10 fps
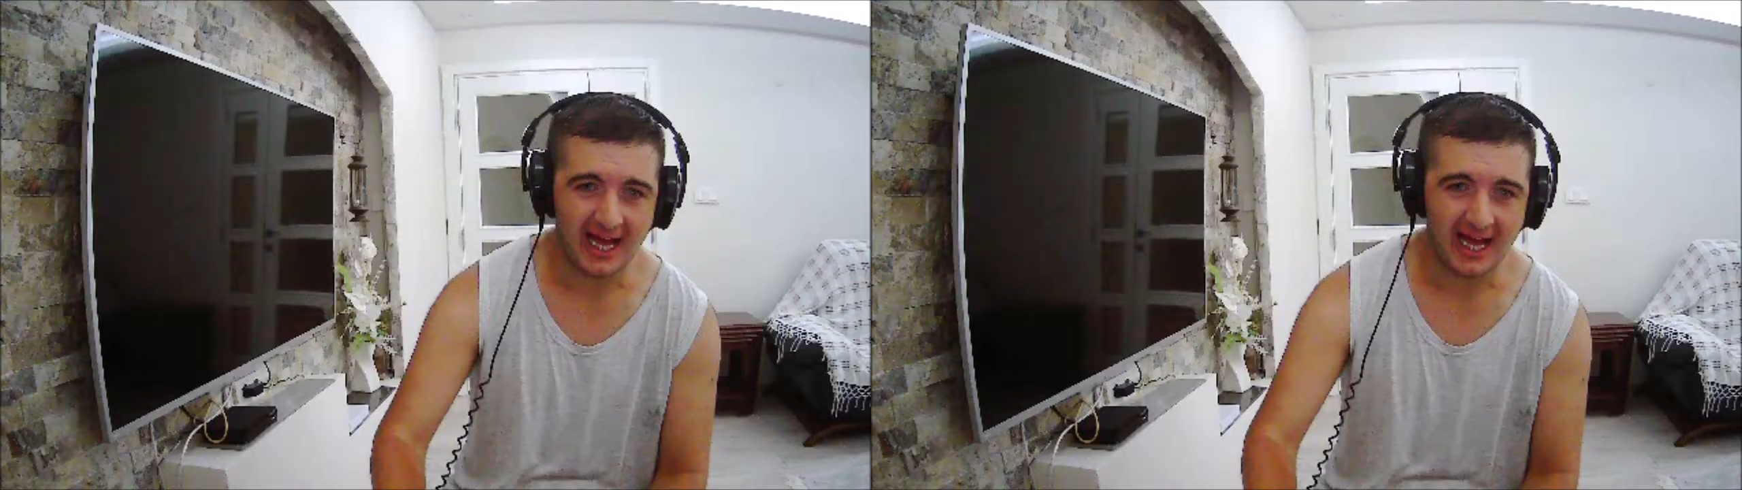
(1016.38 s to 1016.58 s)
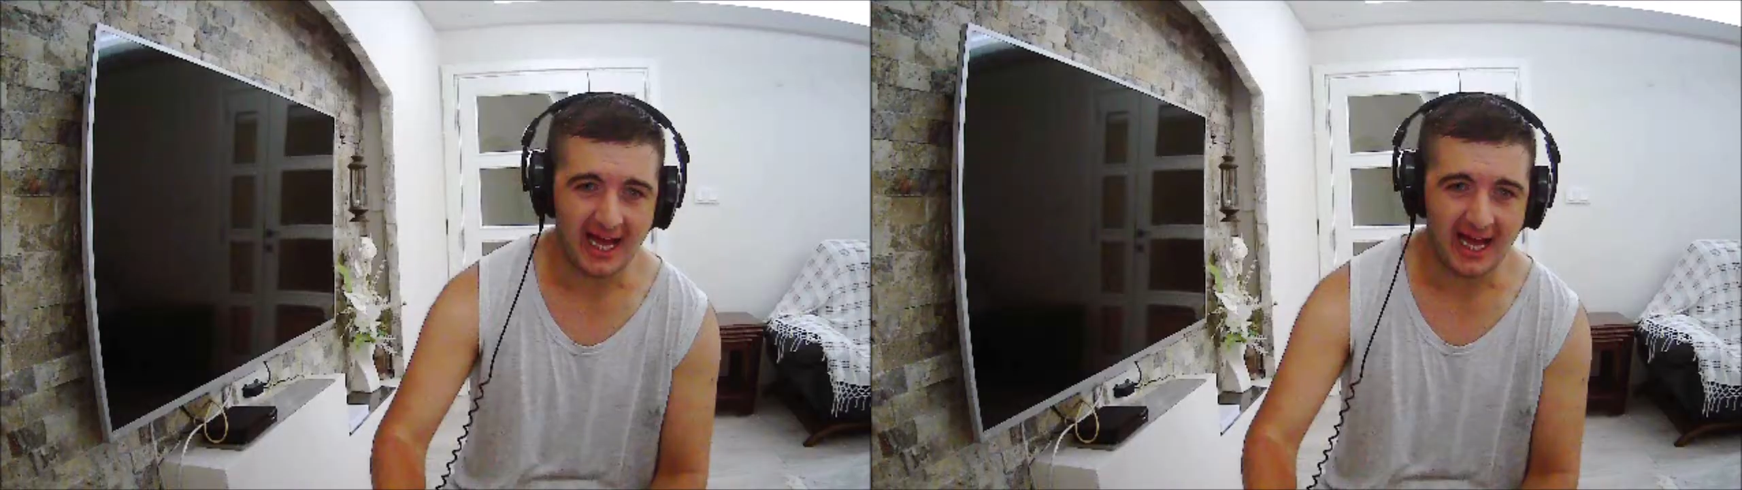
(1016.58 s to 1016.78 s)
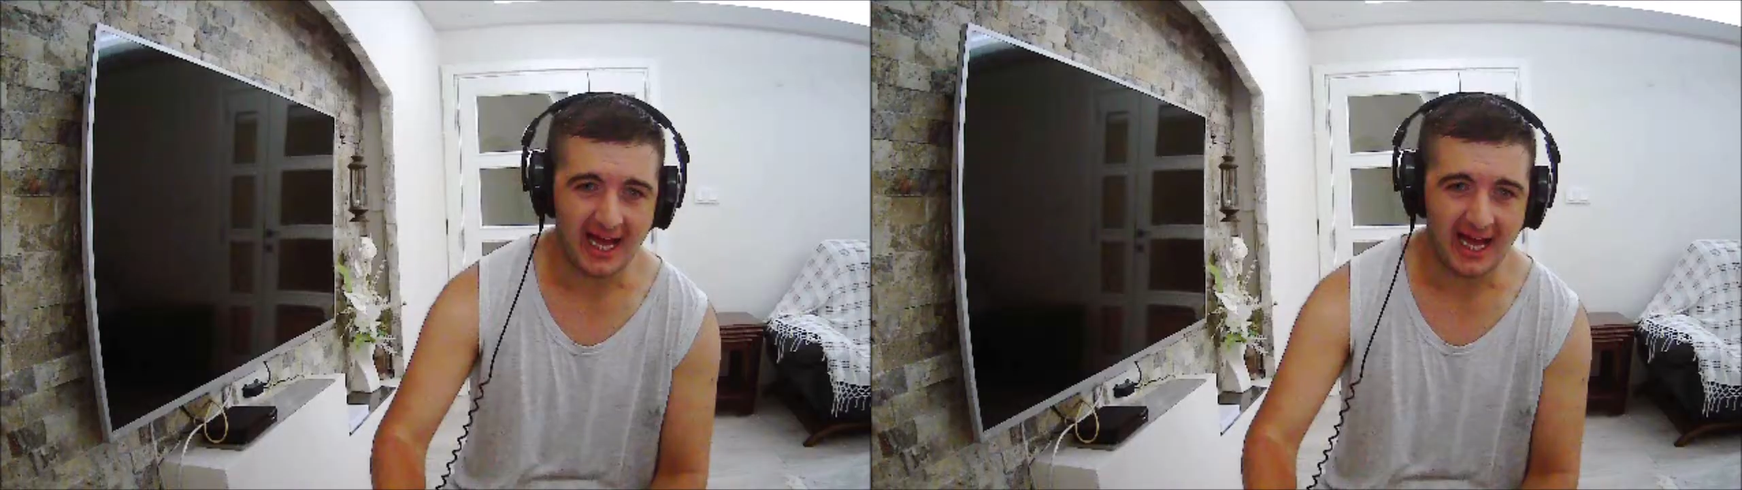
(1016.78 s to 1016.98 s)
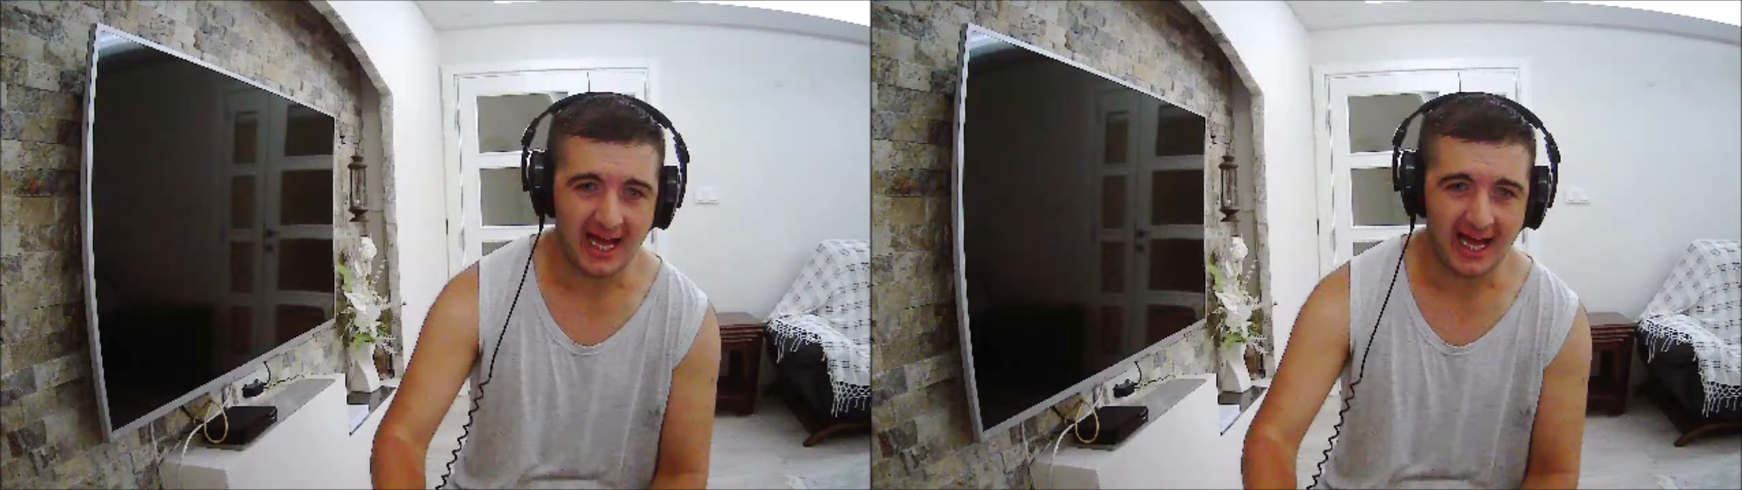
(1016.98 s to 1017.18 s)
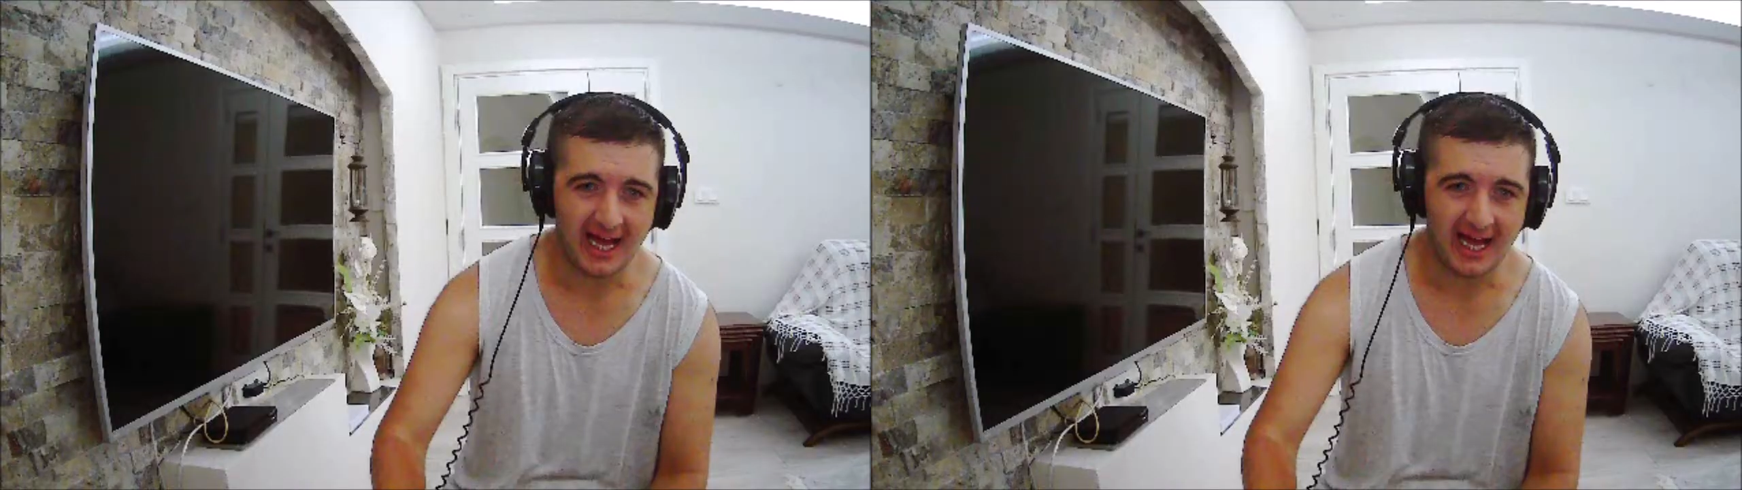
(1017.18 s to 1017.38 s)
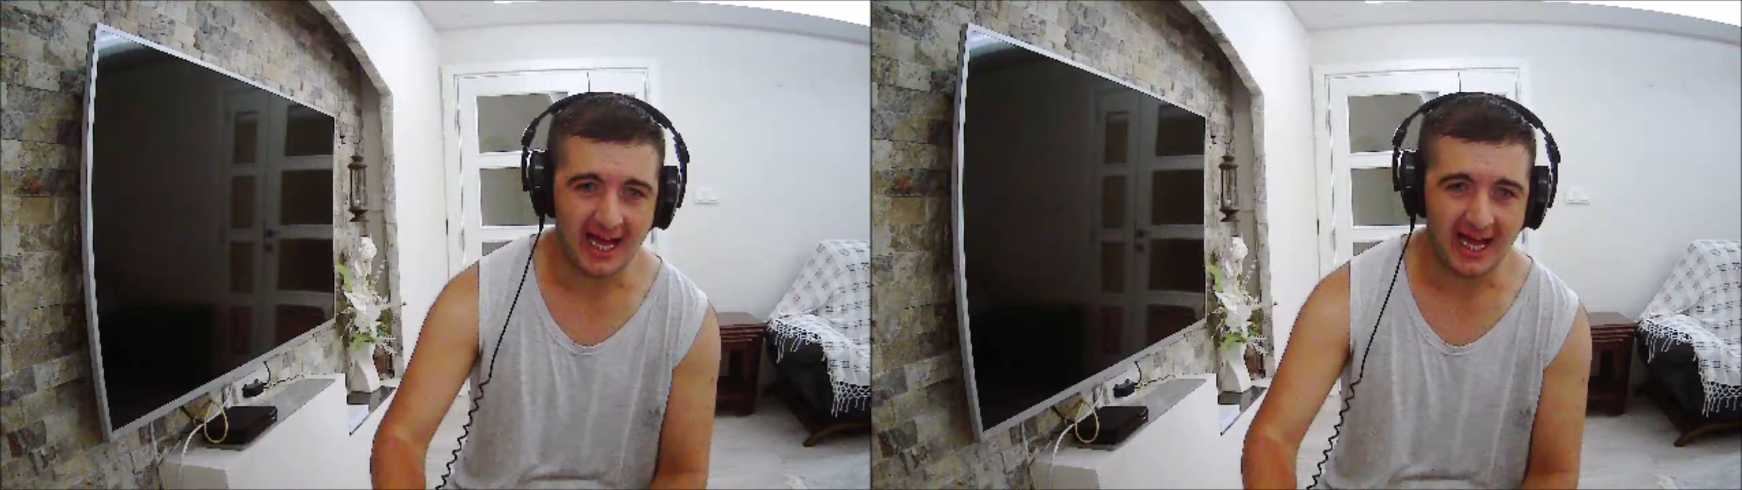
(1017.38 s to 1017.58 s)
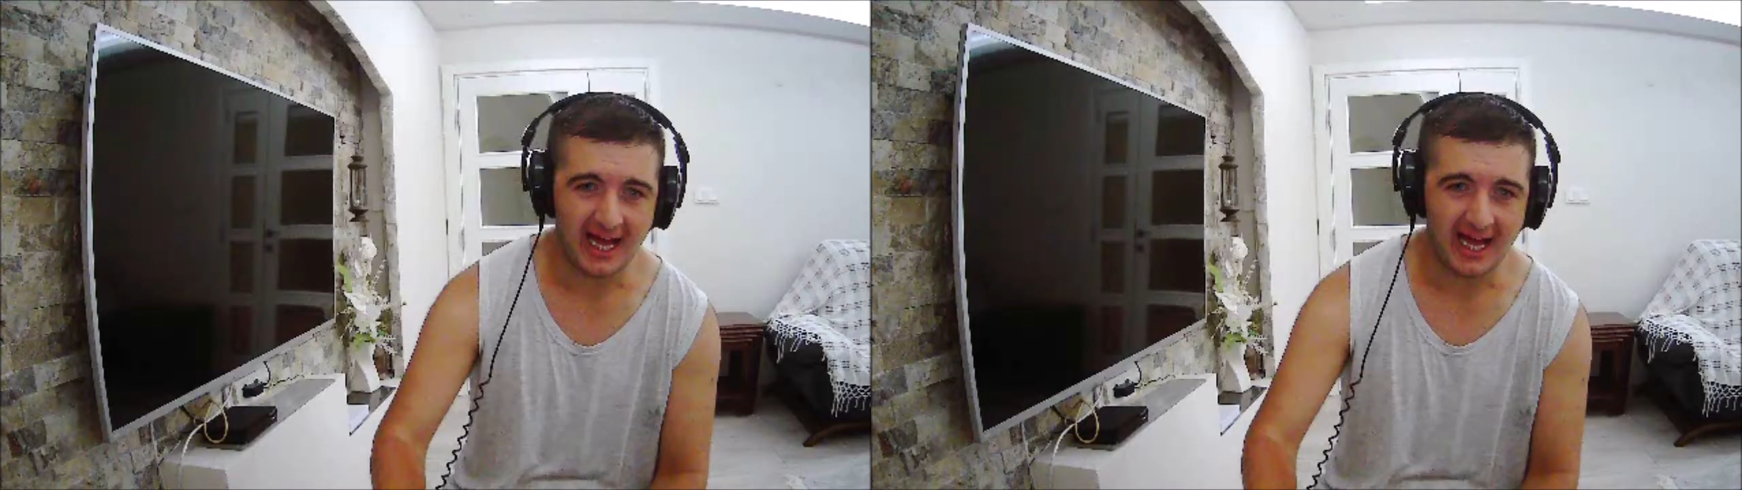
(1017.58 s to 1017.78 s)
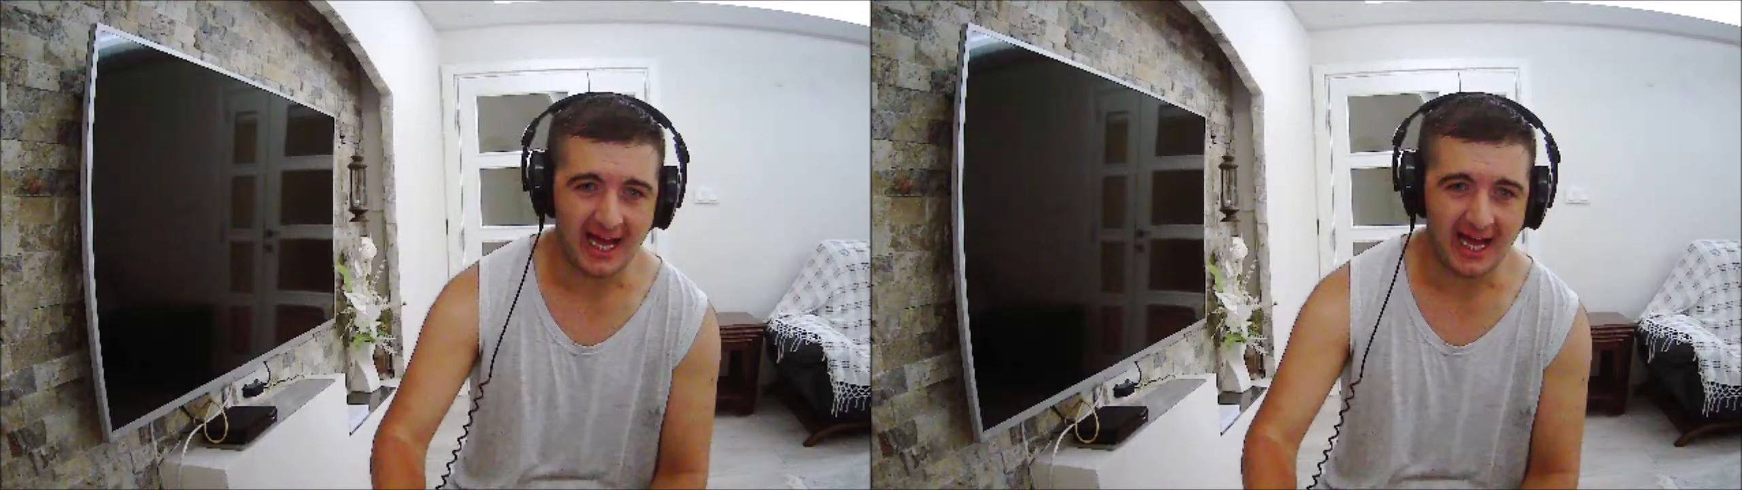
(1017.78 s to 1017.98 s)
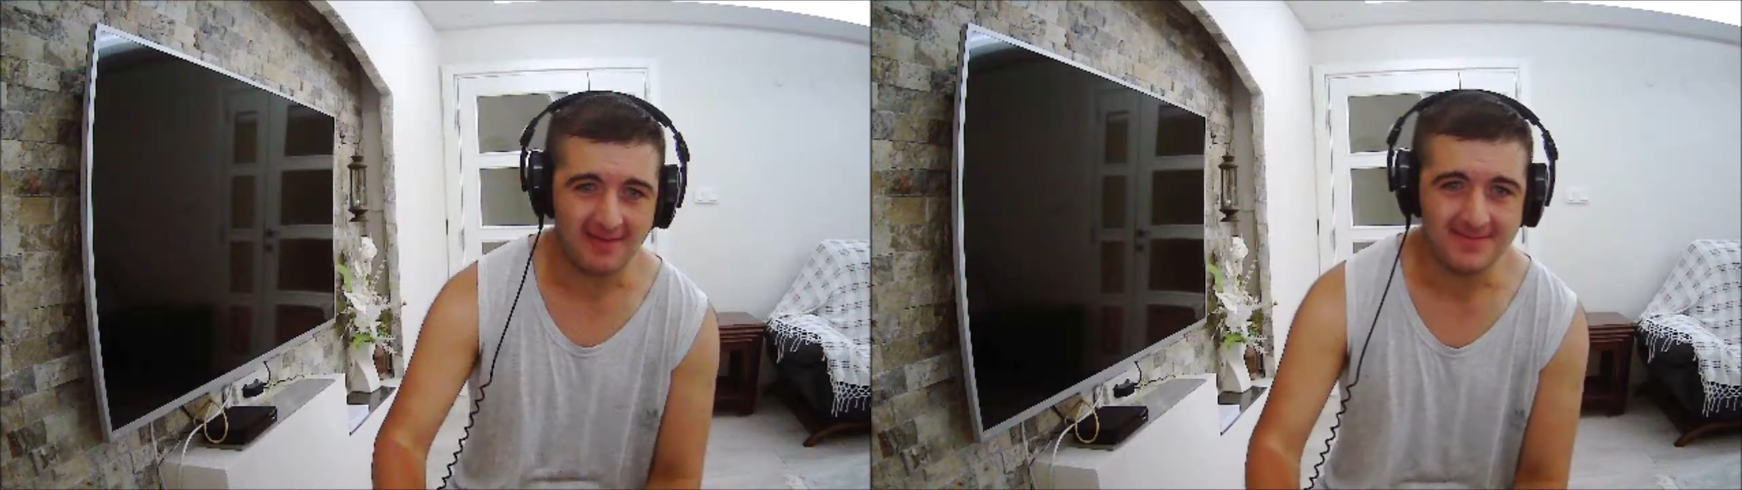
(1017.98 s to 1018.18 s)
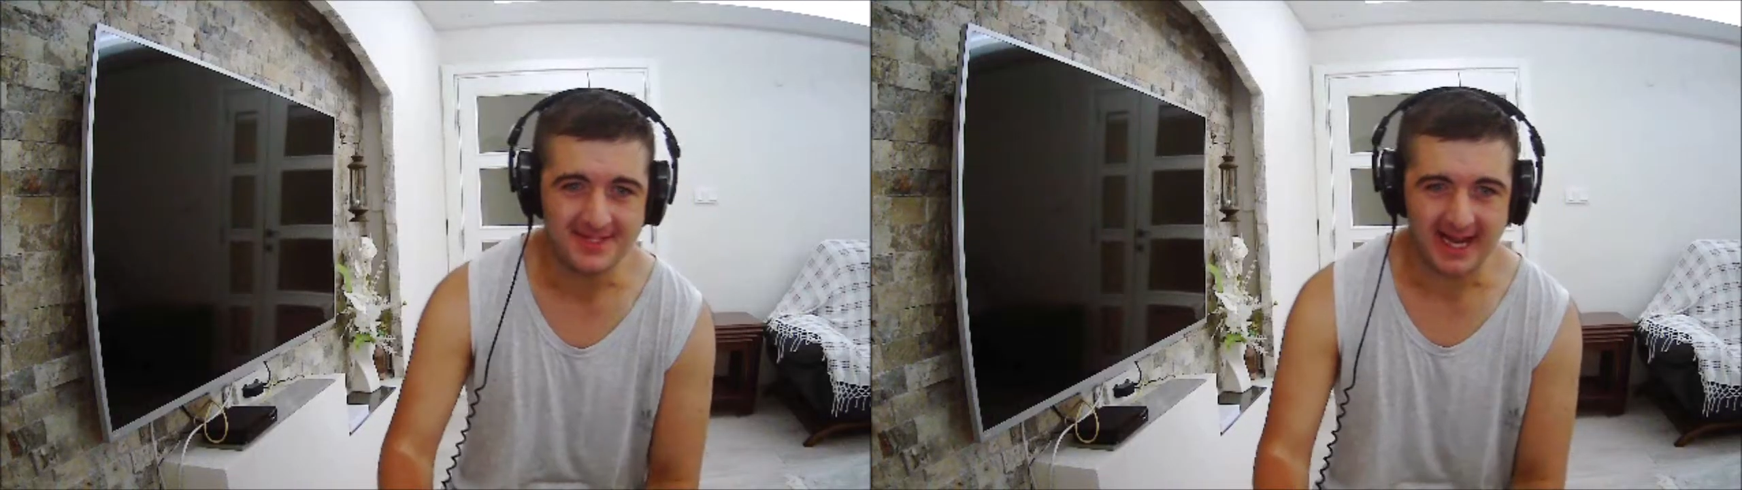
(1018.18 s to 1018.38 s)
okay, I'm
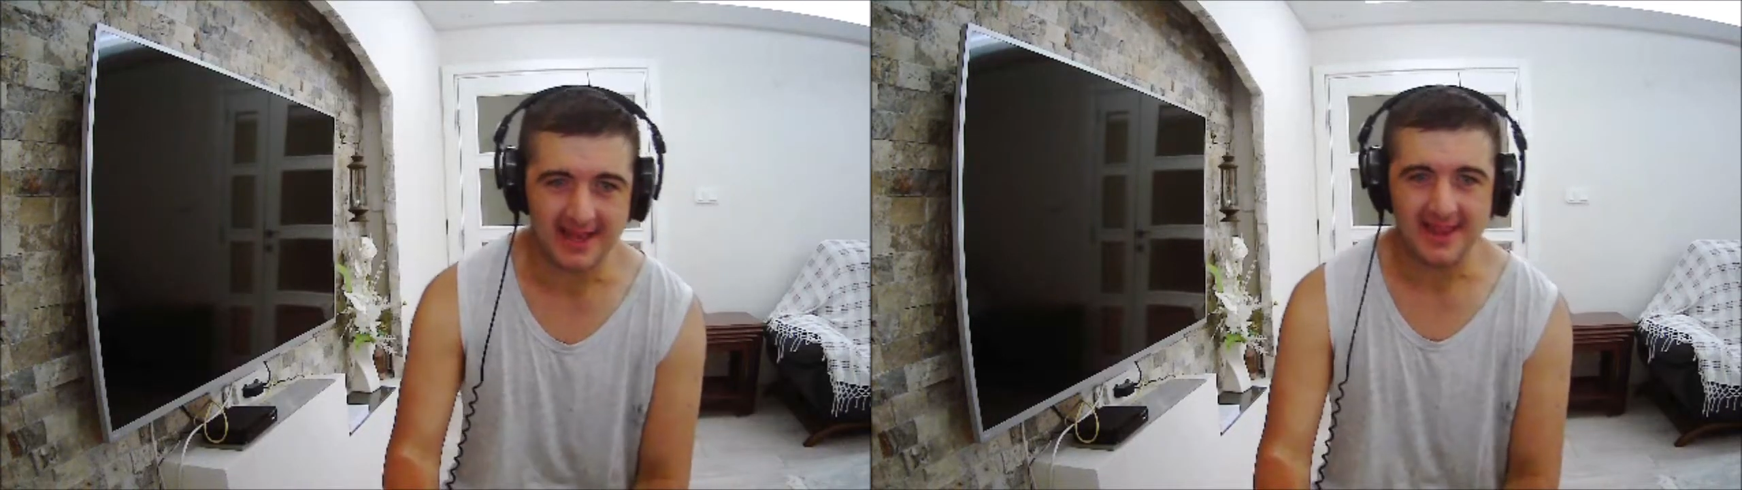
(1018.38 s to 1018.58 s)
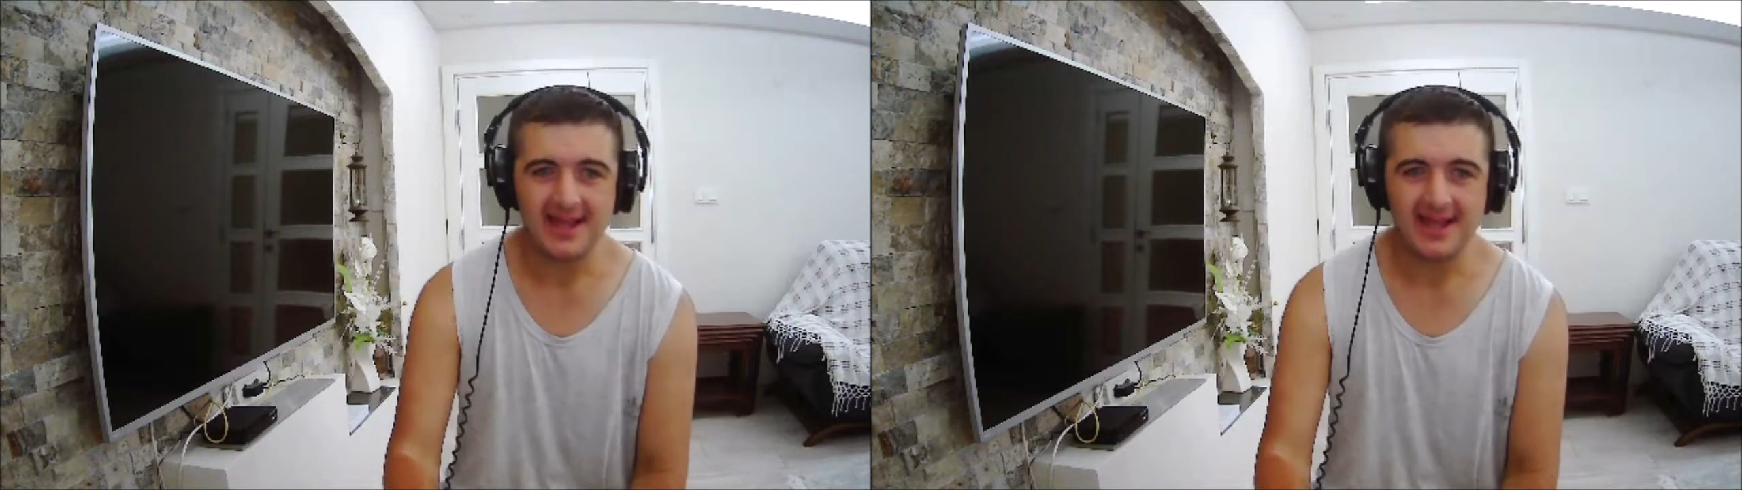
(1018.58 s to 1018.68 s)
done.